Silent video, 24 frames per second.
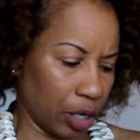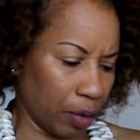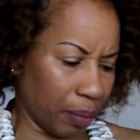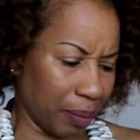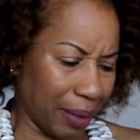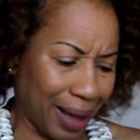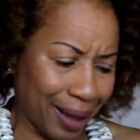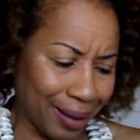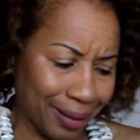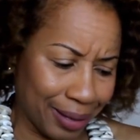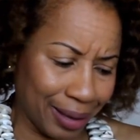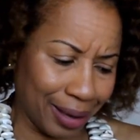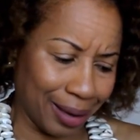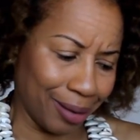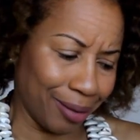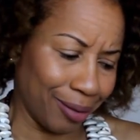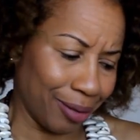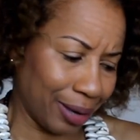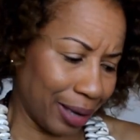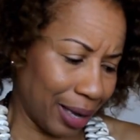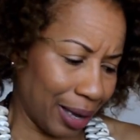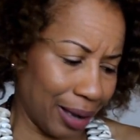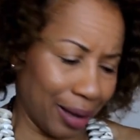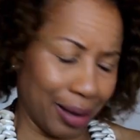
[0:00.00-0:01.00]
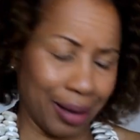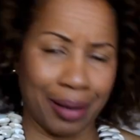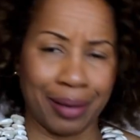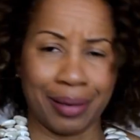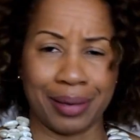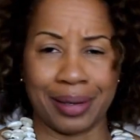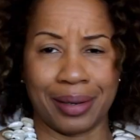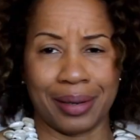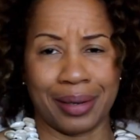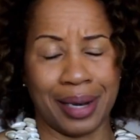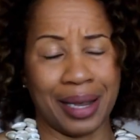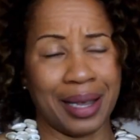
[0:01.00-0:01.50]
You might think, okay,
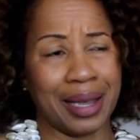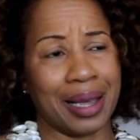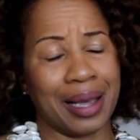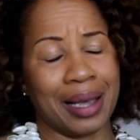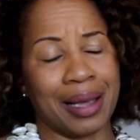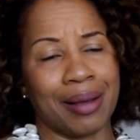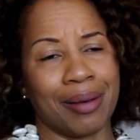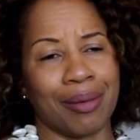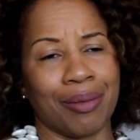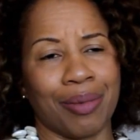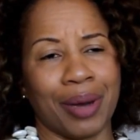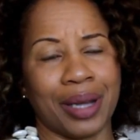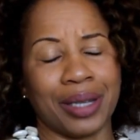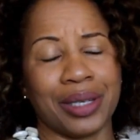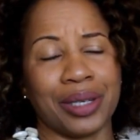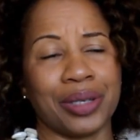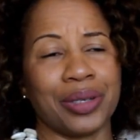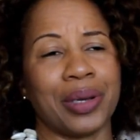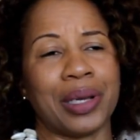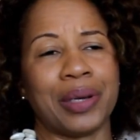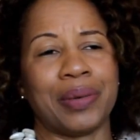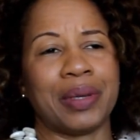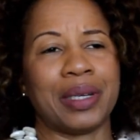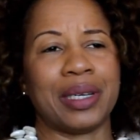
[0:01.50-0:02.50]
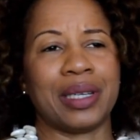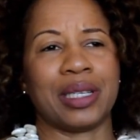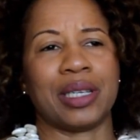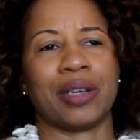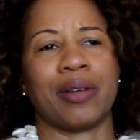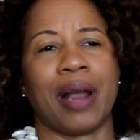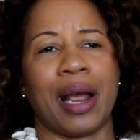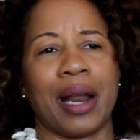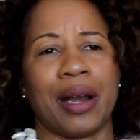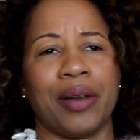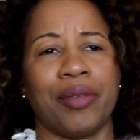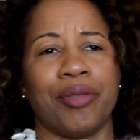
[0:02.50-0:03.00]
Nikki, what are you doing with this
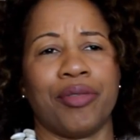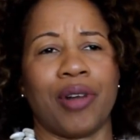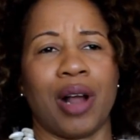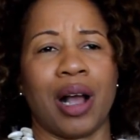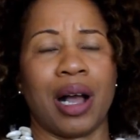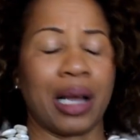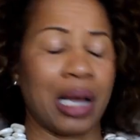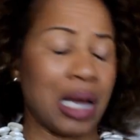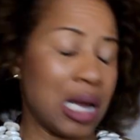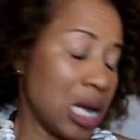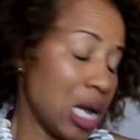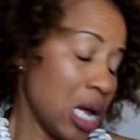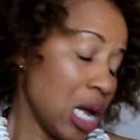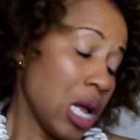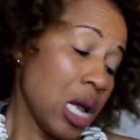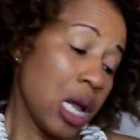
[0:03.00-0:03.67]
granny frock?